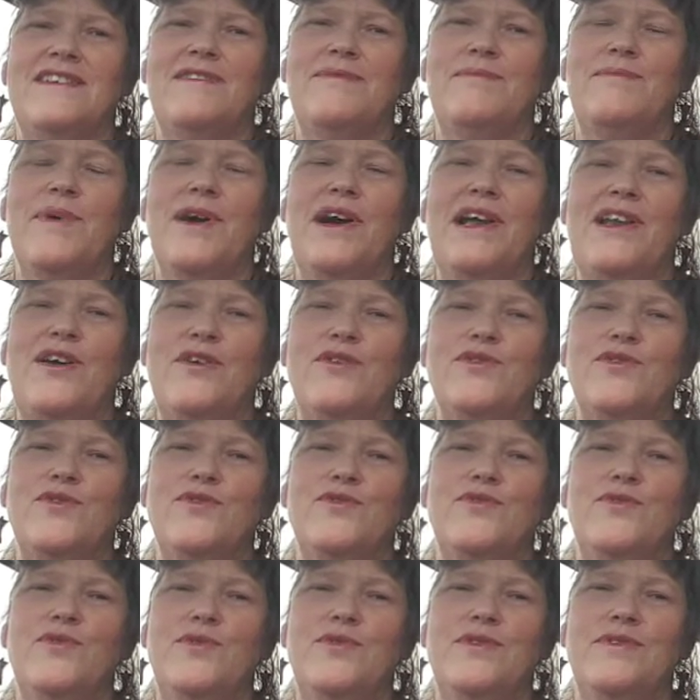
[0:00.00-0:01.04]
my
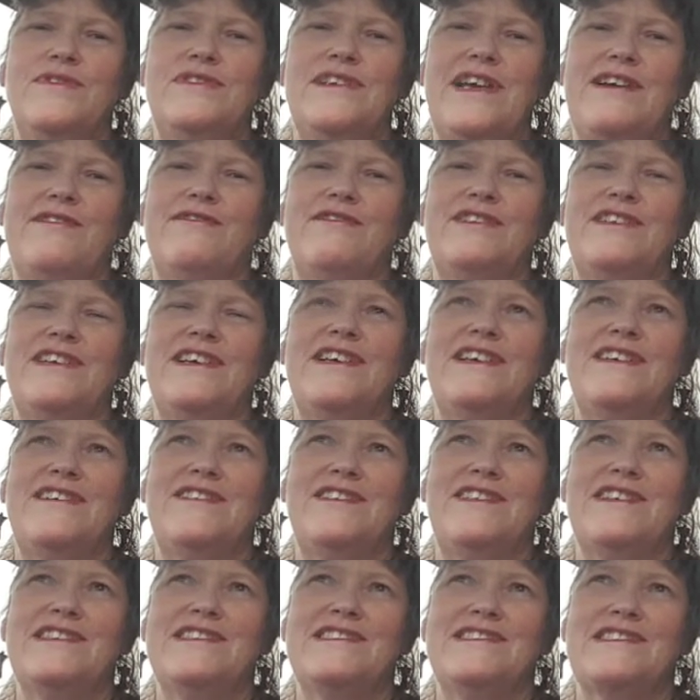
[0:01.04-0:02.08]
local
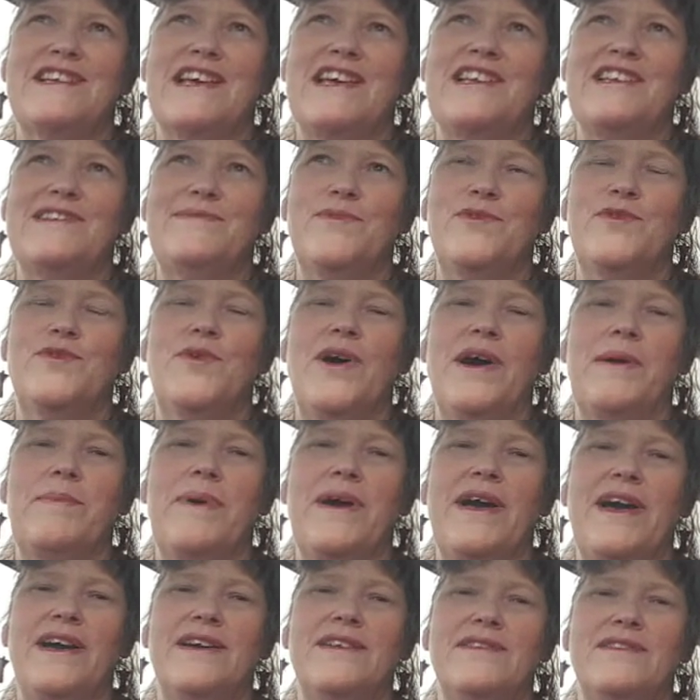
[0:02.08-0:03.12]
charity, this Kingdom Hall Upper
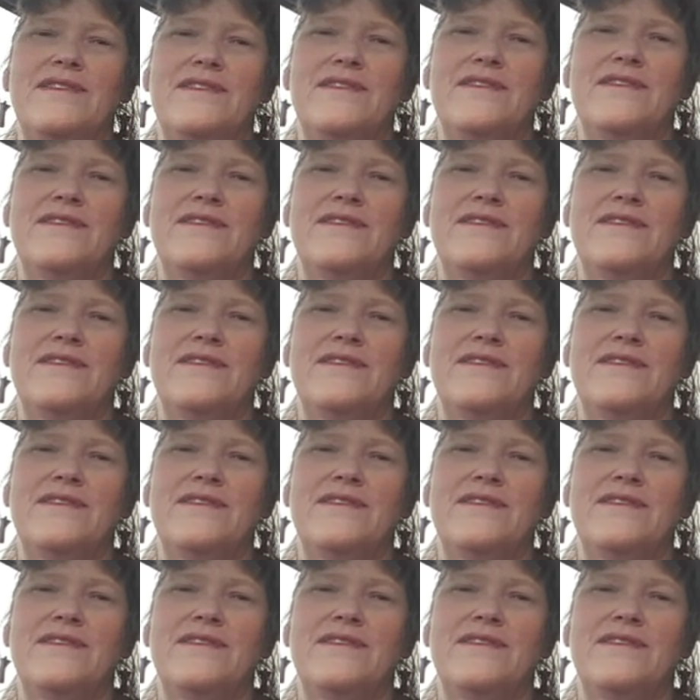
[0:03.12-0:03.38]
Hutt.